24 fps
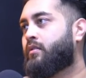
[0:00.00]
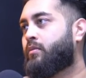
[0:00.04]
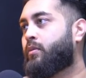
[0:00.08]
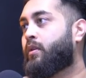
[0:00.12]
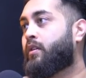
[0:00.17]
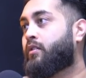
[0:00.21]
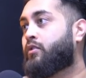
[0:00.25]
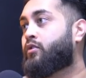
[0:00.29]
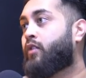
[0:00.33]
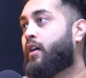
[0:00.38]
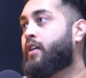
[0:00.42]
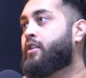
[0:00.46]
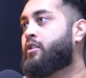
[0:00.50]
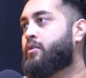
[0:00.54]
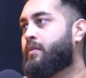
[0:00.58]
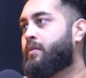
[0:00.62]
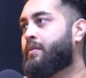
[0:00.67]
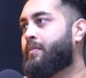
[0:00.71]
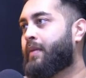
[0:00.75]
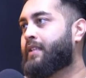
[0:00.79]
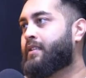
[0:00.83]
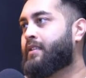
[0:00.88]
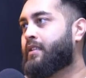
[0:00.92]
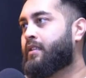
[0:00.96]
We're trying to
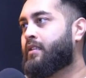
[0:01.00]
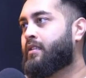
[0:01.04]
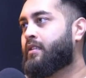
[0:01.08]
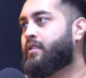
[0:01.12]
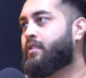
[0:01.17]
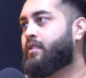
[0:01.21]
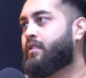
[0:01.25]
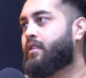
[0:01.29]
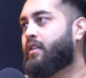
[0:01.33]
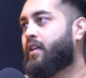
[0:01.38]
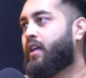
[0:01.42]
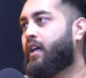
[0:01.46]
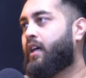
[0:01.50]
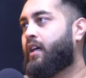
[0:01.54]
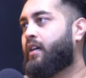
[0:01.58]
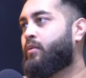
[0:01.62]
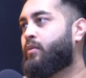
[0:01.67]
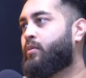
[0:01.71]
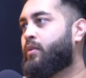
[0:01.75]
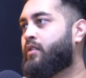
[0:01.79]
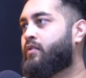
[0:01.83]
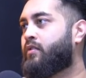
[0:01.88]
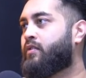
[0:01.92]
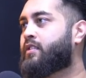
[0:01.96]
be better
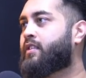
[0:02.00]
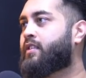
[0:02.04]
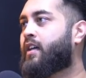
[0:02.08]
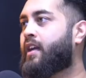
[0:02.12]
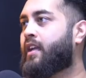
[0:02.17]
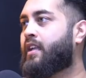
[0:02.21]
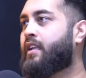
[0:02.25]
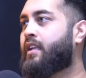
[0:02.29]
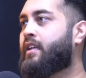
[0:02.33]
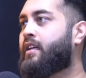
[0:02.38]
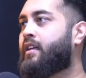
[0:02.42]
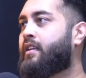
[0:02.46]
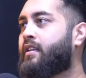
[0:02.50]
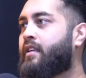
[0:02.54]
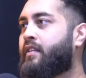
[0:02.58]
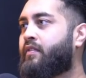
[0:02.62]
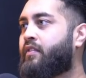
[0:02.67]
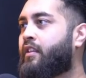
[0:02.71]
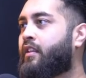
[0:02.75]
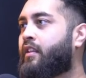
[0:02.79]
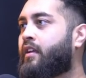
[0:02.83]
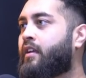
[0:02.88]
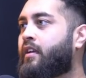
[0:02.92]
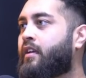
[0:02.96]
with recycling and
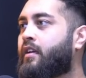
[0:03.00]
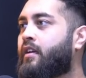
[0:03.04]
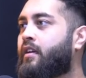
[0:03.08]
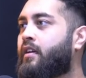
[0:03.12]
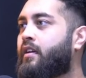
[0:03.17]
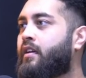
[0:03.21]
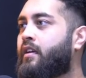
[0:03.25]
everything.